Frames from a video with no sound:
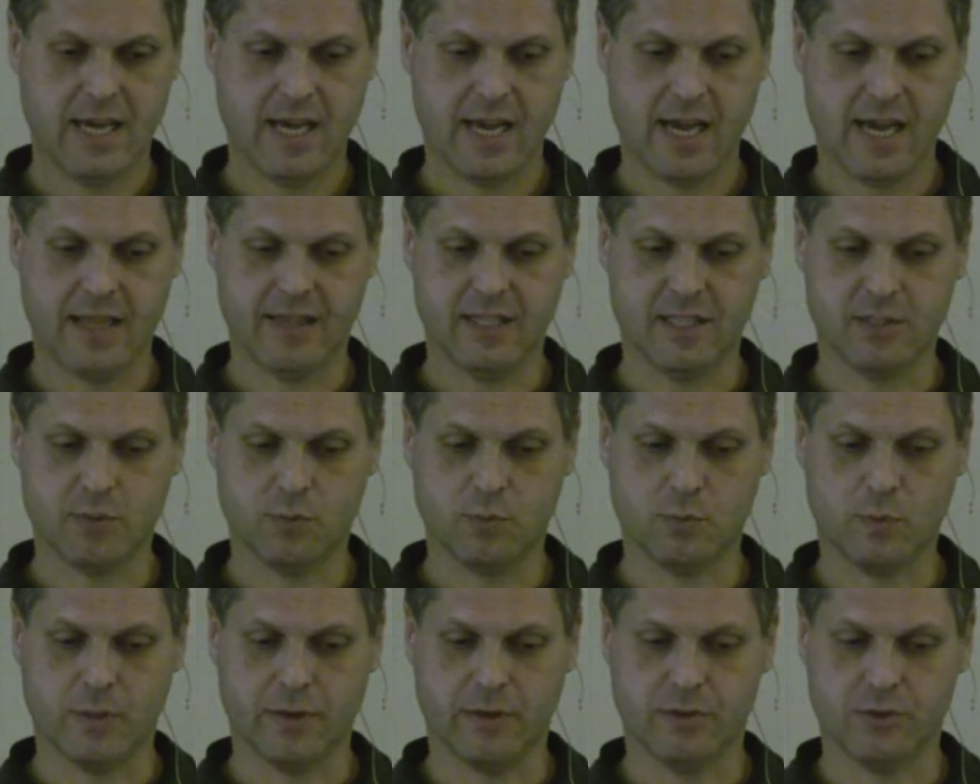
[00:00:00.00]
And this is
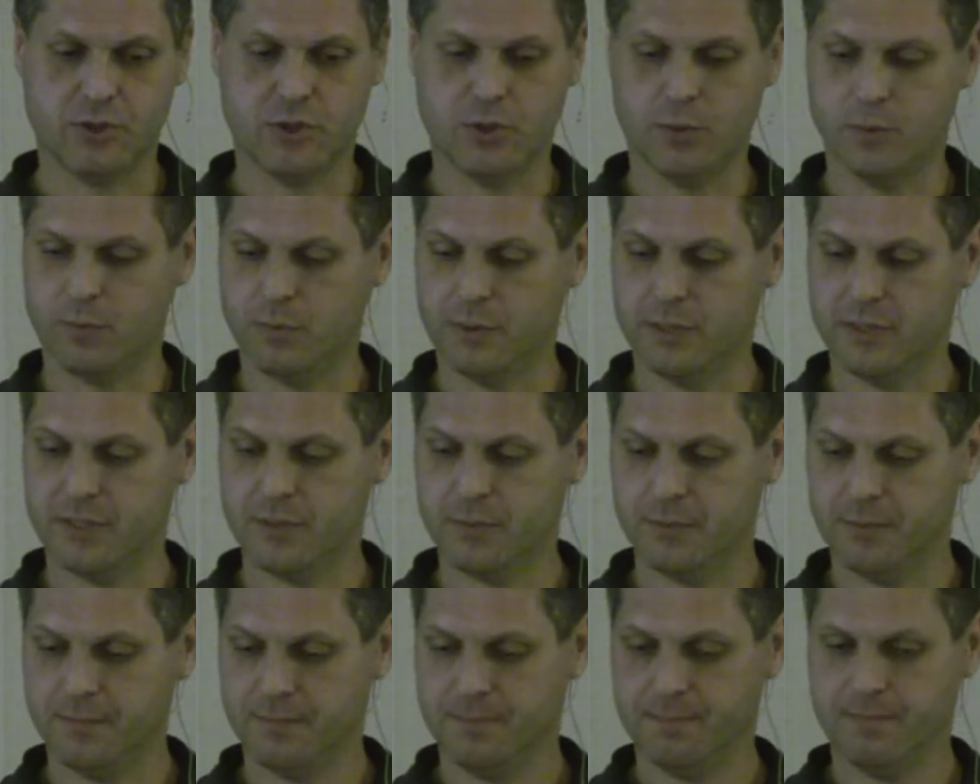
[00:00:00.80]
what I showed with this
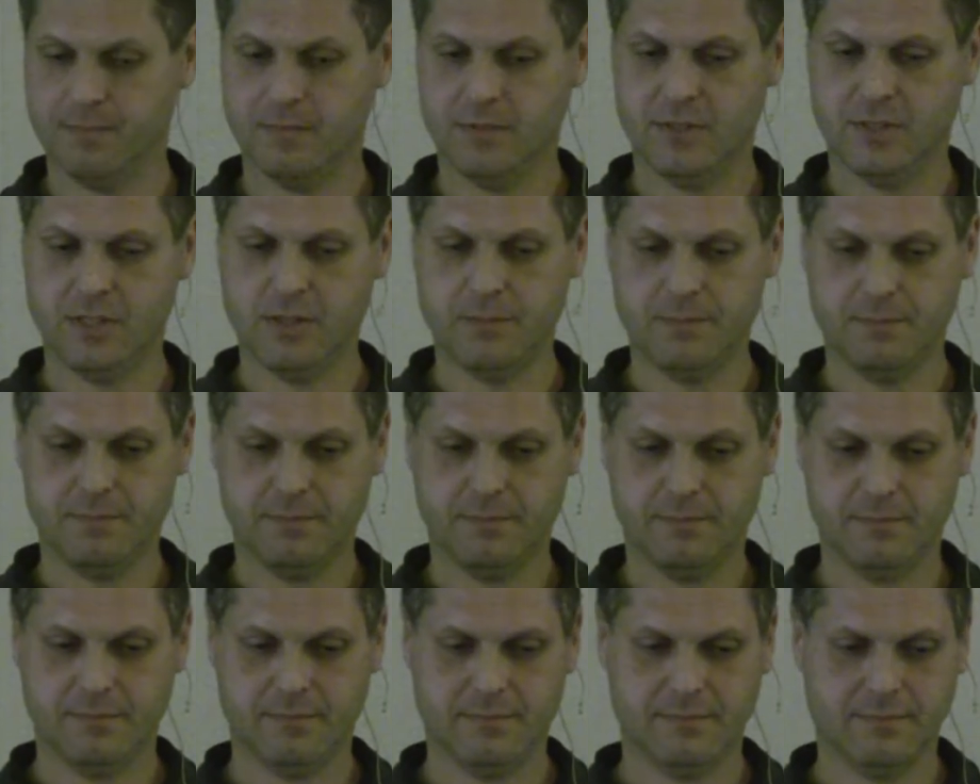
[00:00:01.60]
one. So,
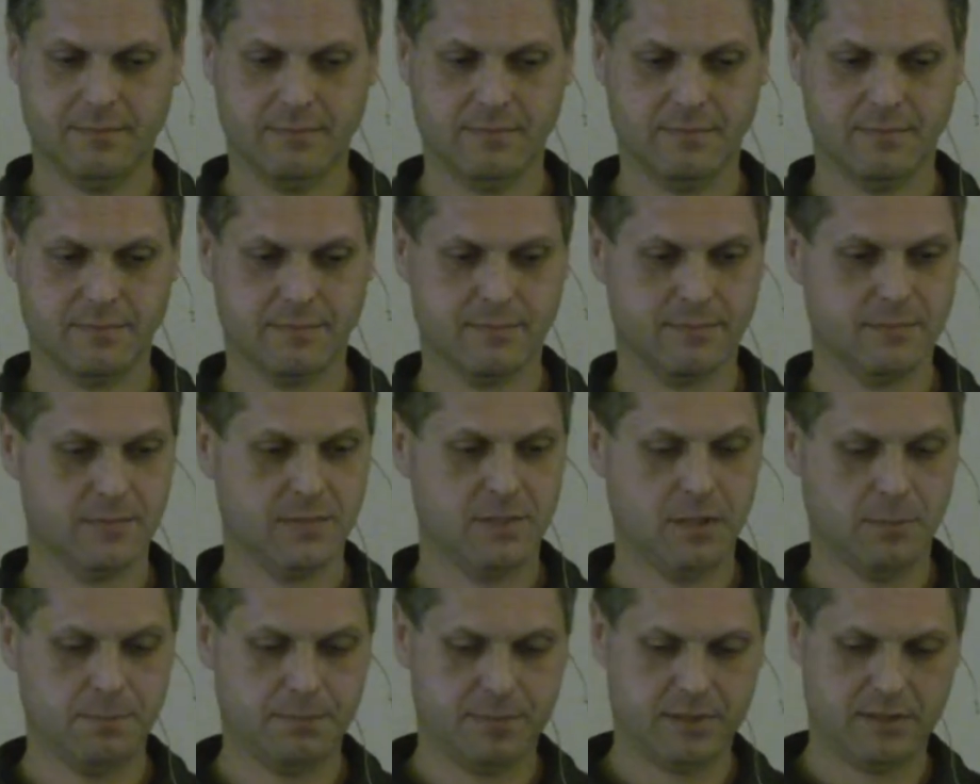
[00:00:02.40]

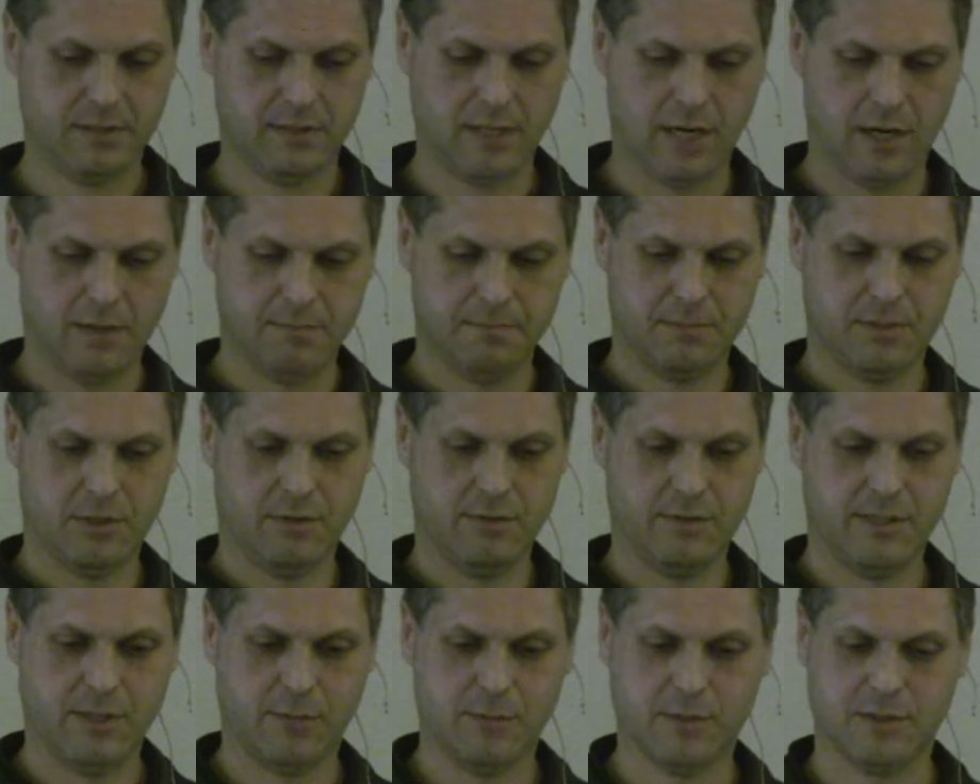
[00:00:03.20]
oops, I'm
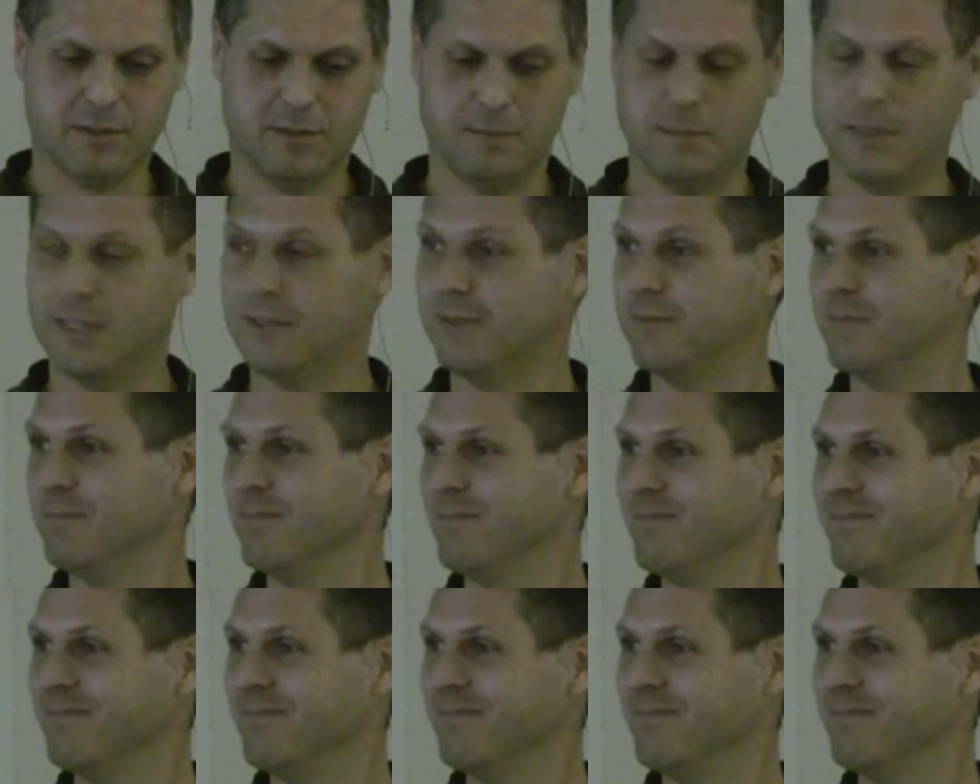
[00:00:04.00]
sorry, that was not mine.